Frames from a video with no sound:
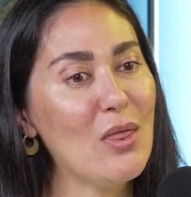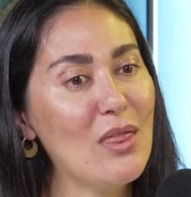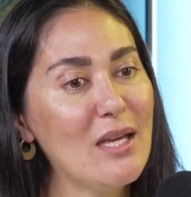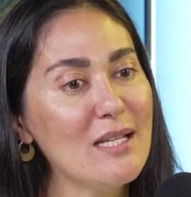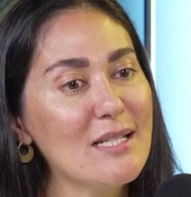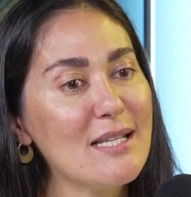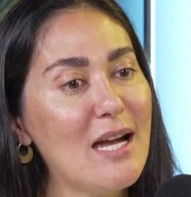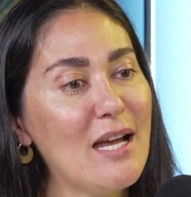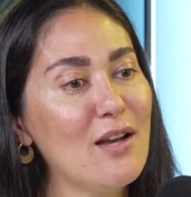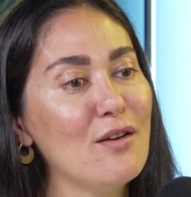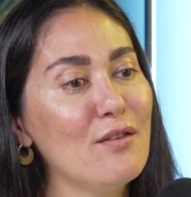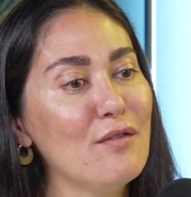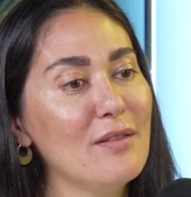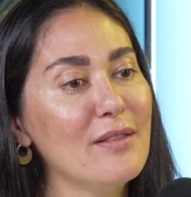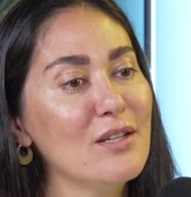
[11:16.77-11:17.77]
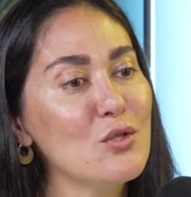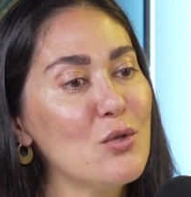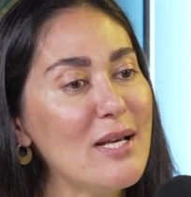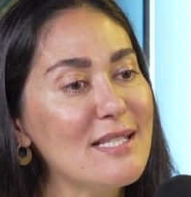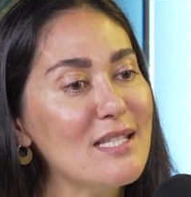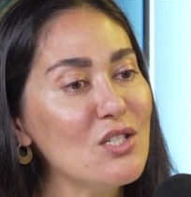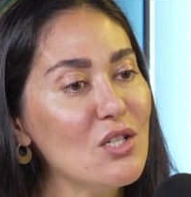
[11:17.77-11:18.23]
things kind of, the
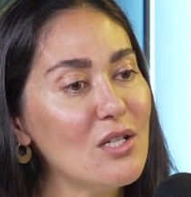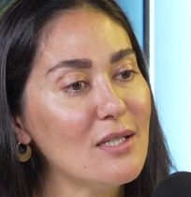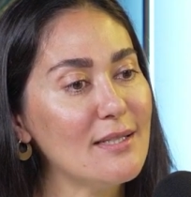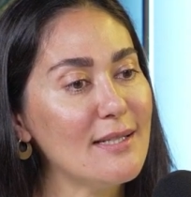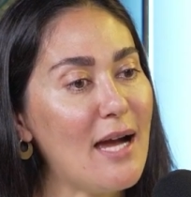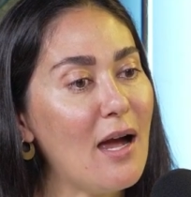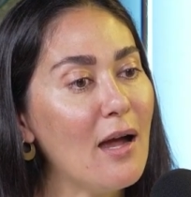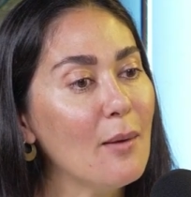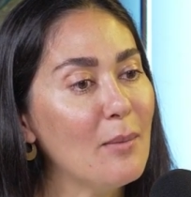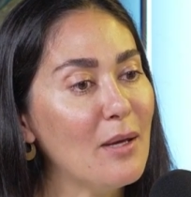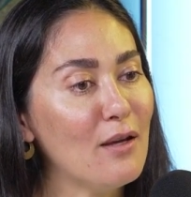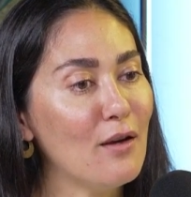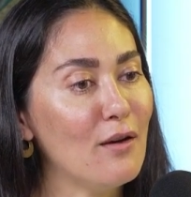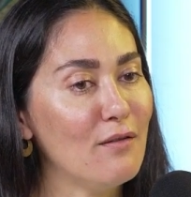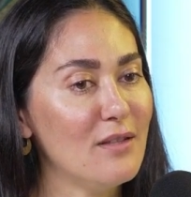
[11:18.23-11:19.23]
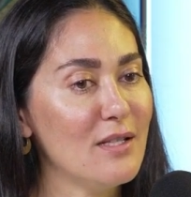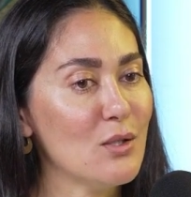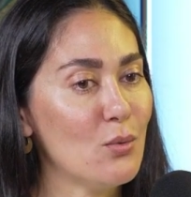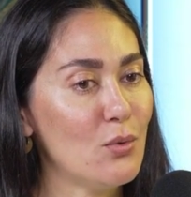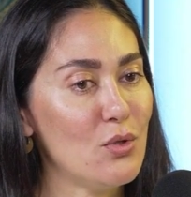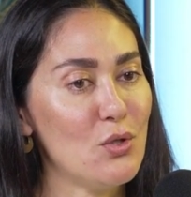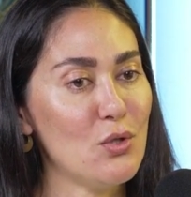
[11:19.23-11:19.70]
transition and the timing of this
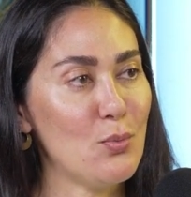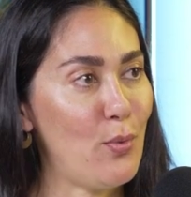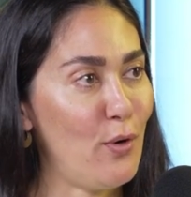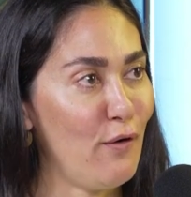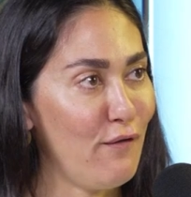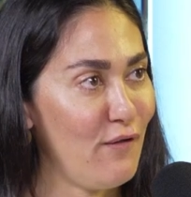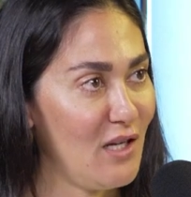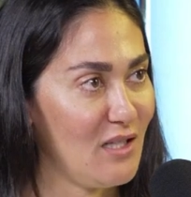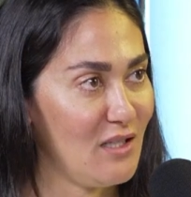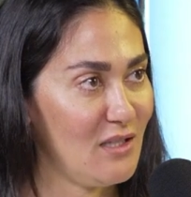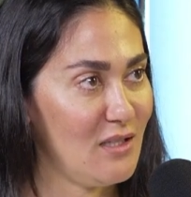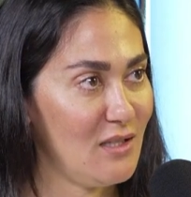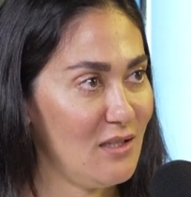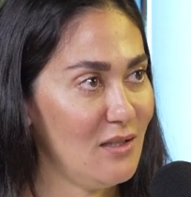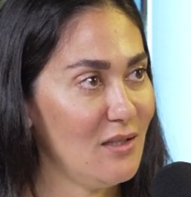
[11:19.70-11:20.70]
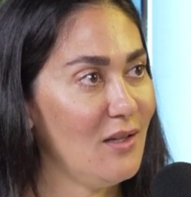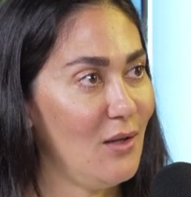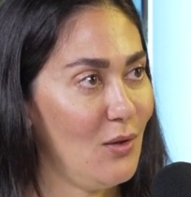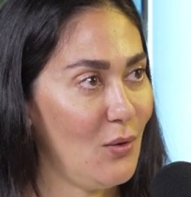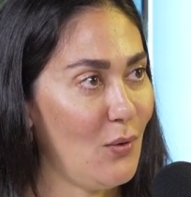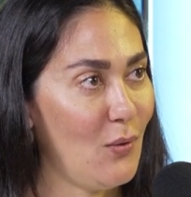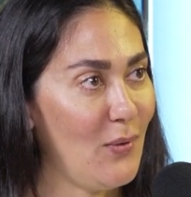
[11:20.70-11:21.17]
was just perfect,
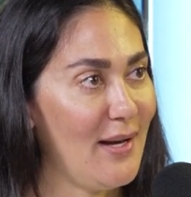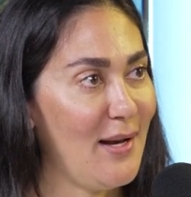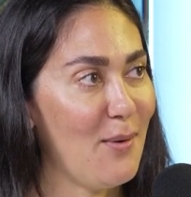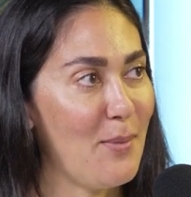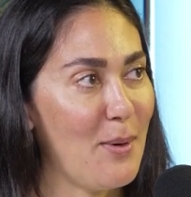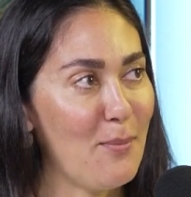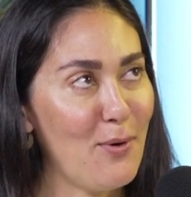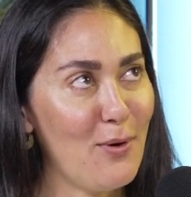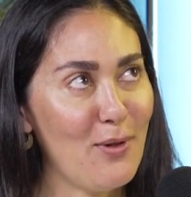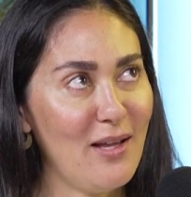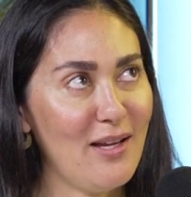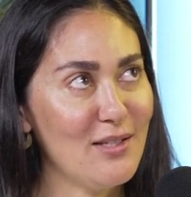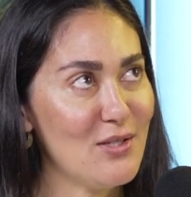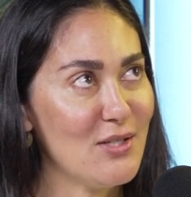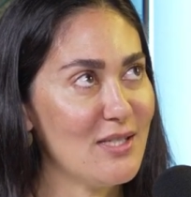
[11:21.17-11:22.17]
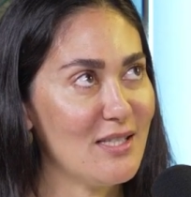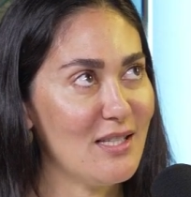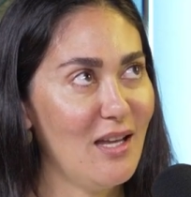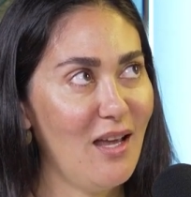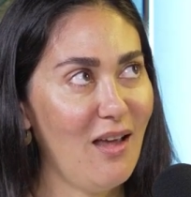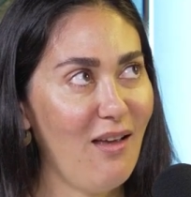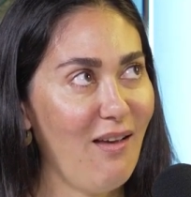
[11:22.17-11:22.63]
and I remember like just
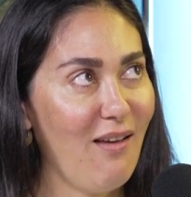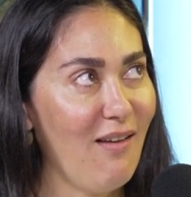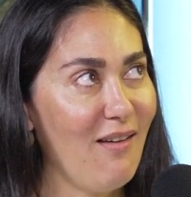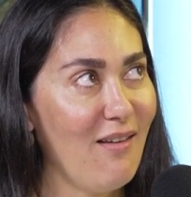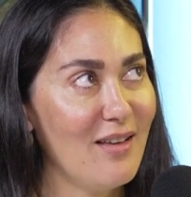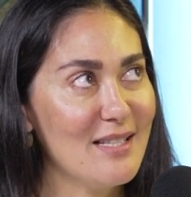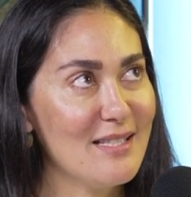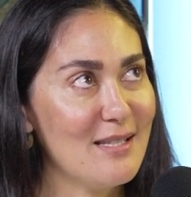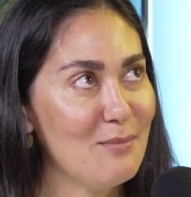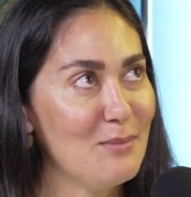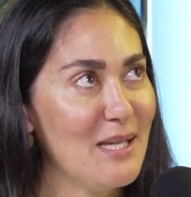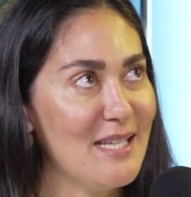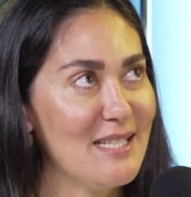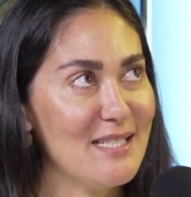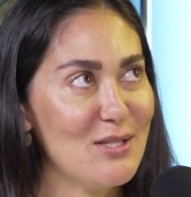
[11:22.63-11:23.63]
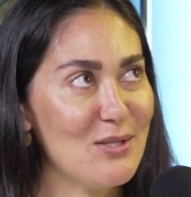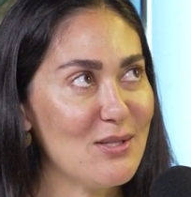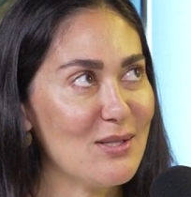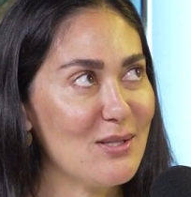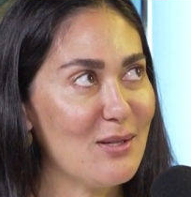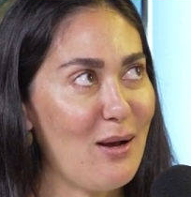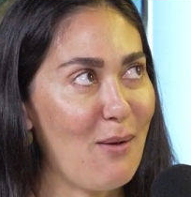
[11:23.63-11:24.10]
some days
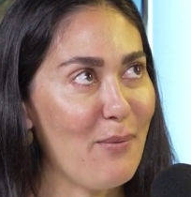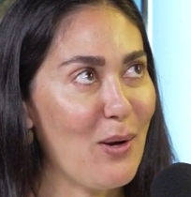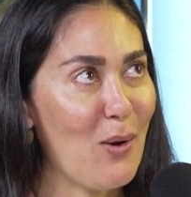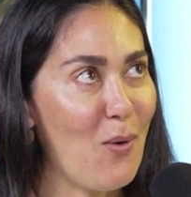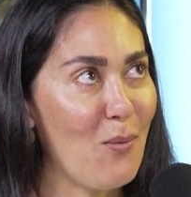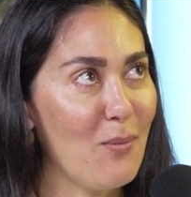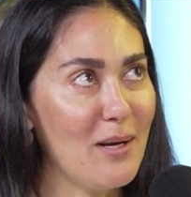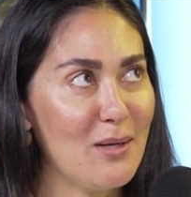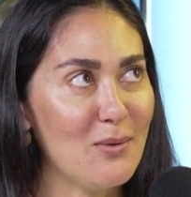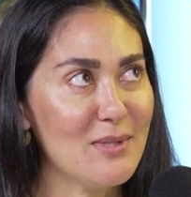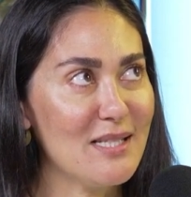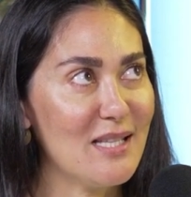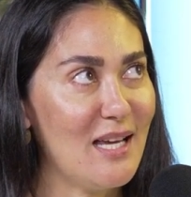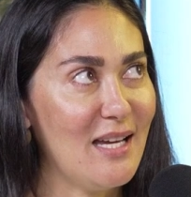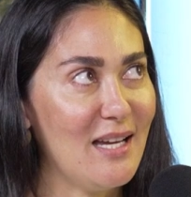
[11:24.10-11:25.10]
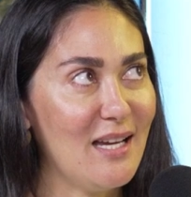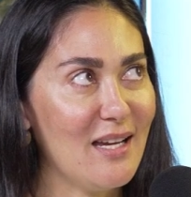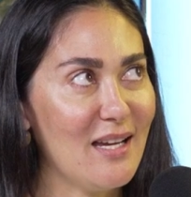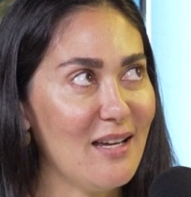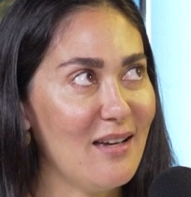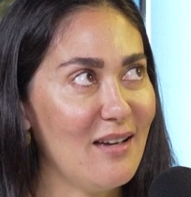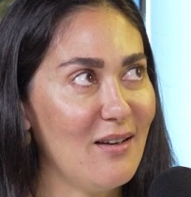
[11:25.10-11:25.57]
just coming home and I was like,
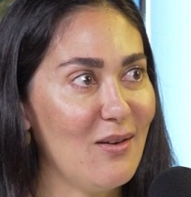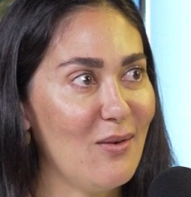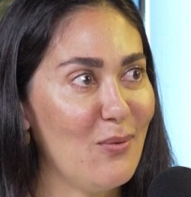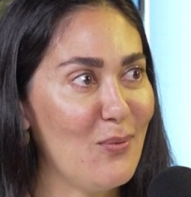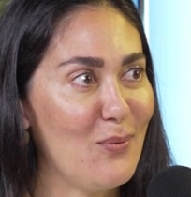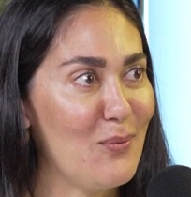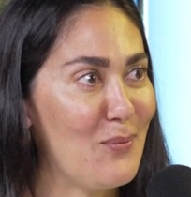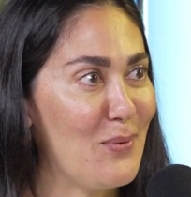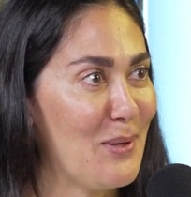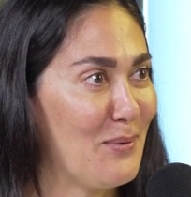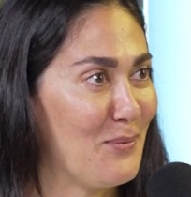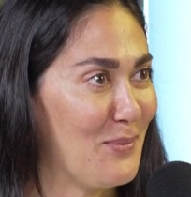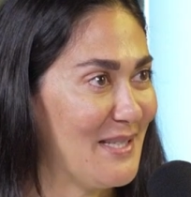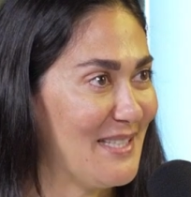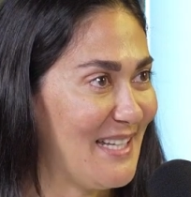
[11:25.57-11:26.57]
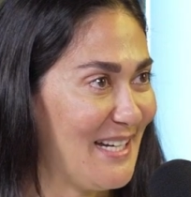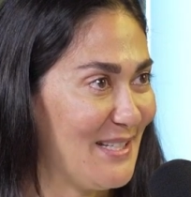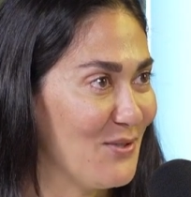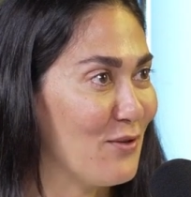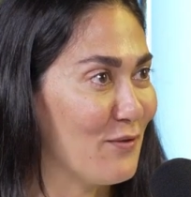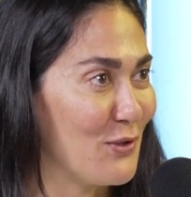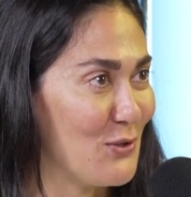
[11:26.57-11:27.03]
oh, what did I do?
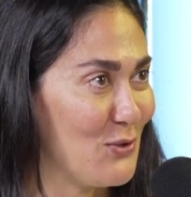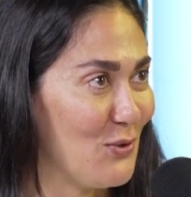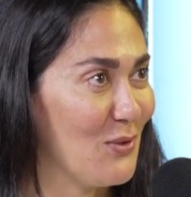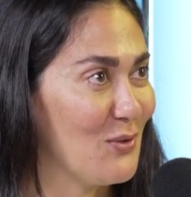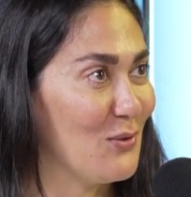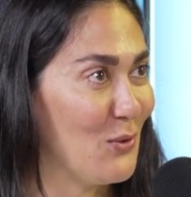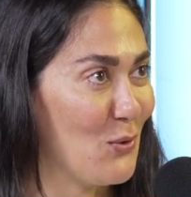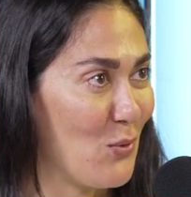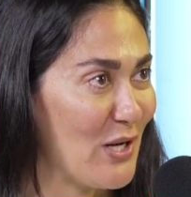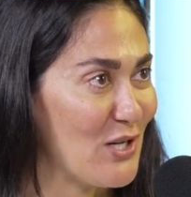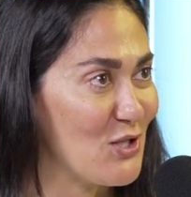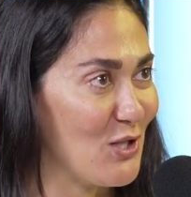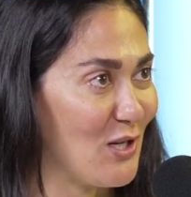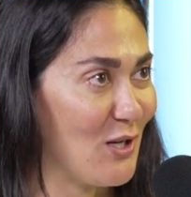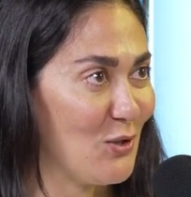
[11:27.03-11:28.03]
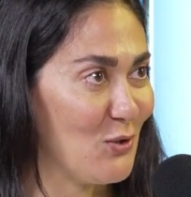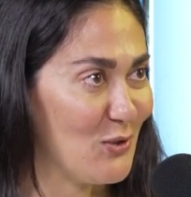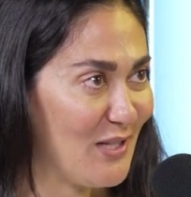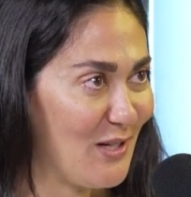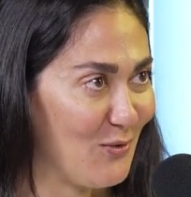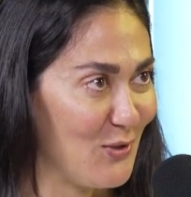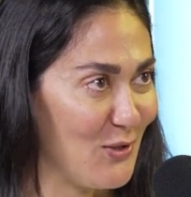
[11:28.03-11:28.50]
Of course, you question, you
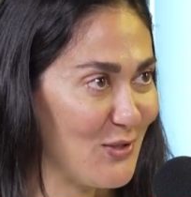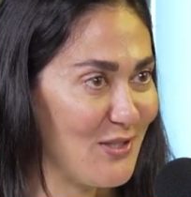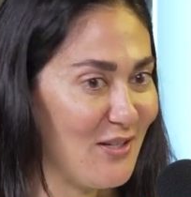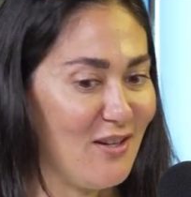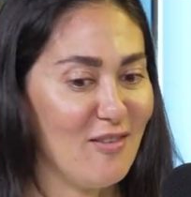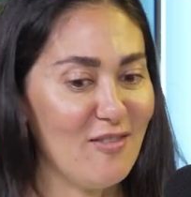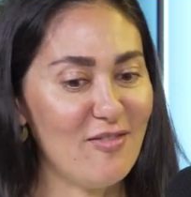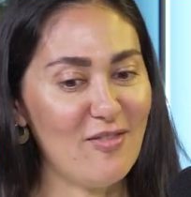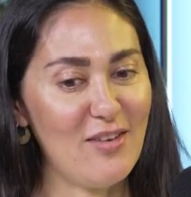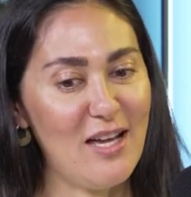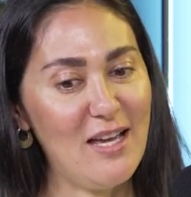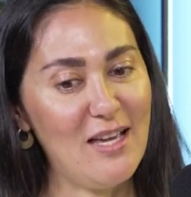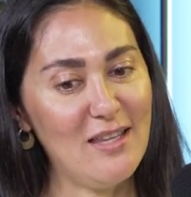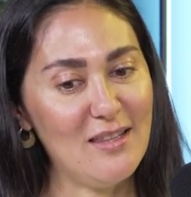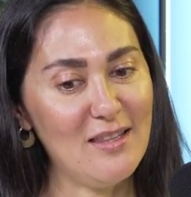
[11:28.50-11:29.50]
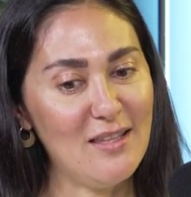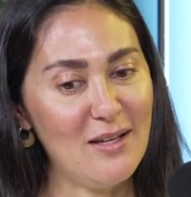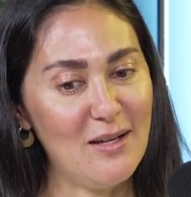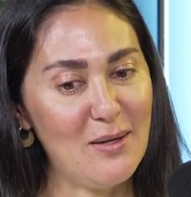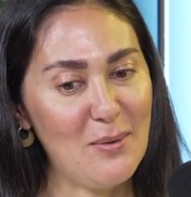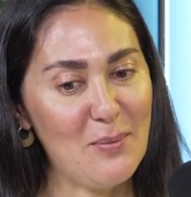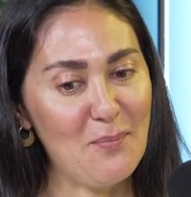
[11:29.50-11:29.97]
doubt yourself. And
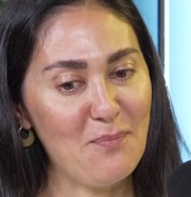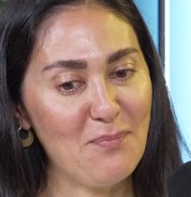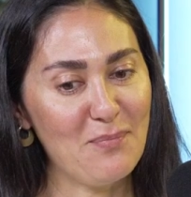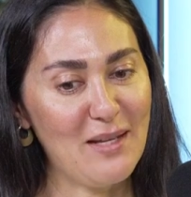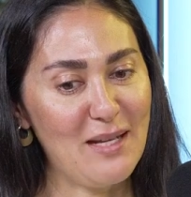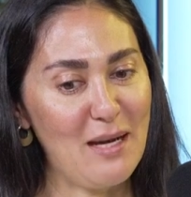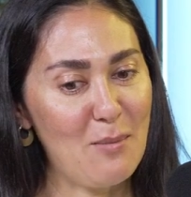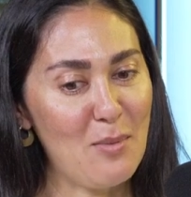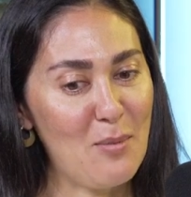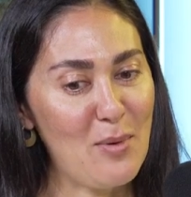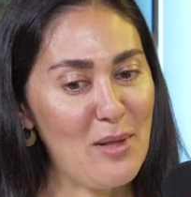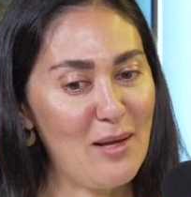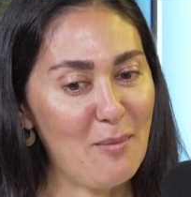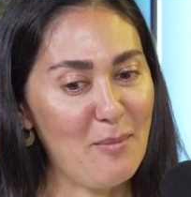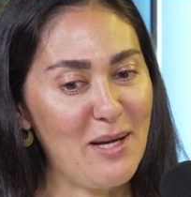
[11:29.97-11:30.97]
I remember like my